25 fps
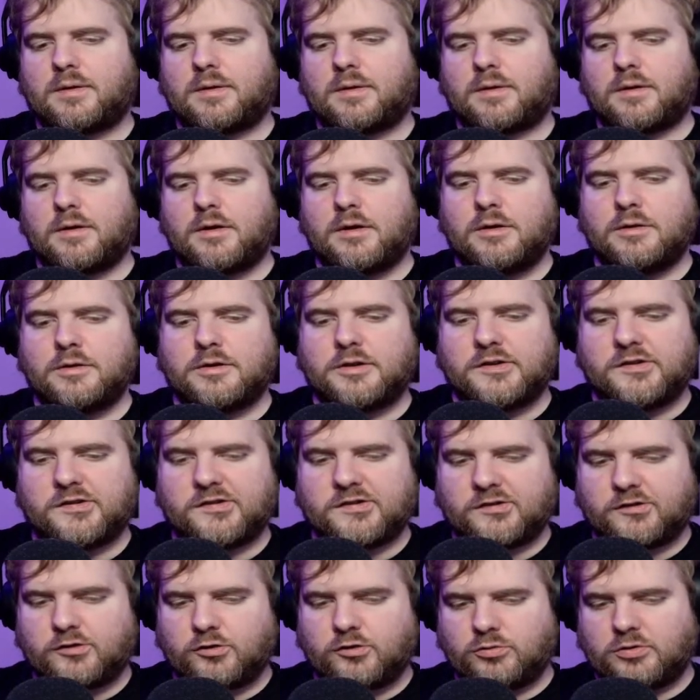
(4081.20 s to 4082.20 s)
Oh,
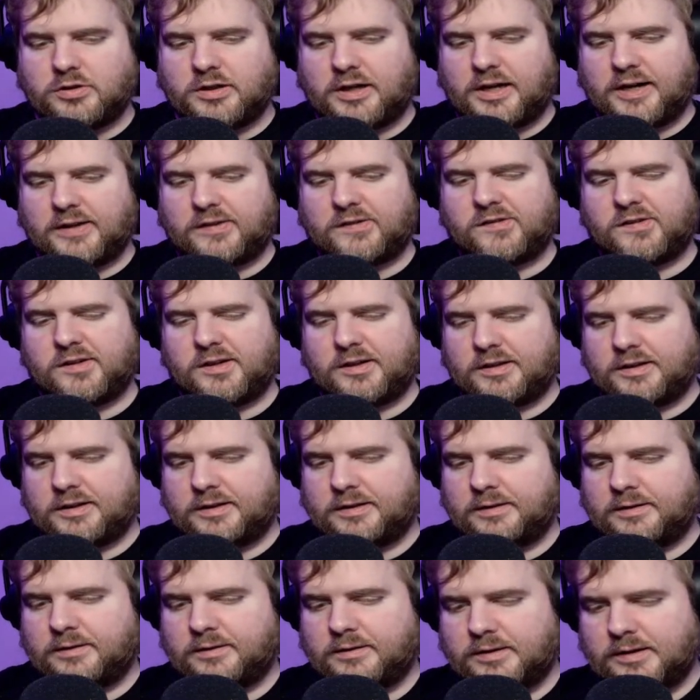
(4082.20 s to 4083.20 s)
there's 2 dots. Hang
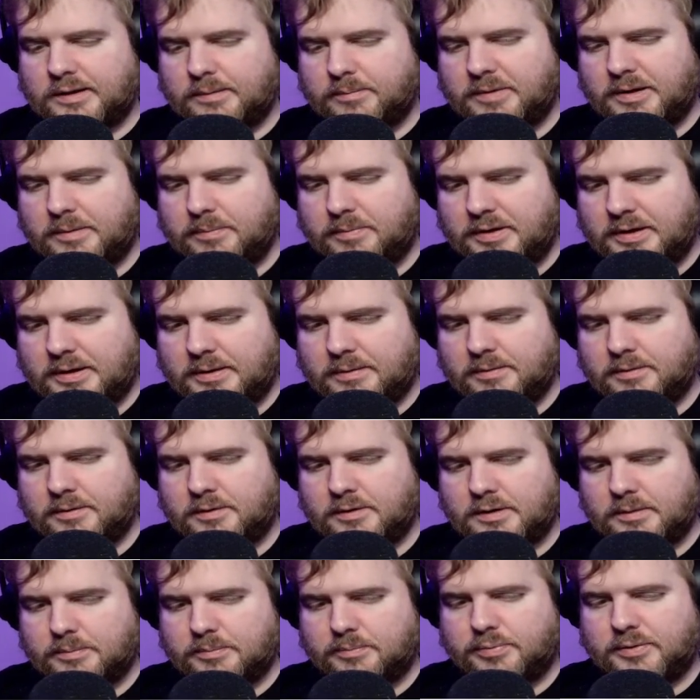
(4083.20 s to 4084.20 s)
on. That might be
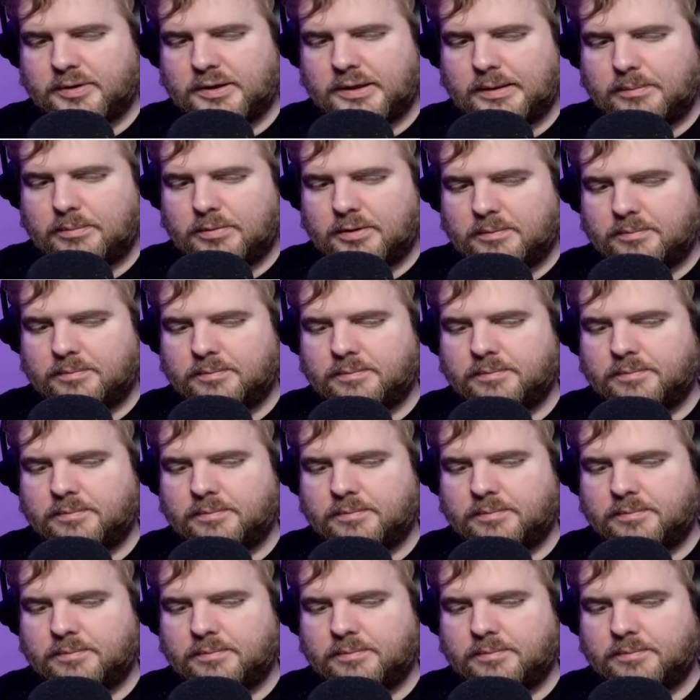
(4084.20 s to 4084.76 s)
the problem.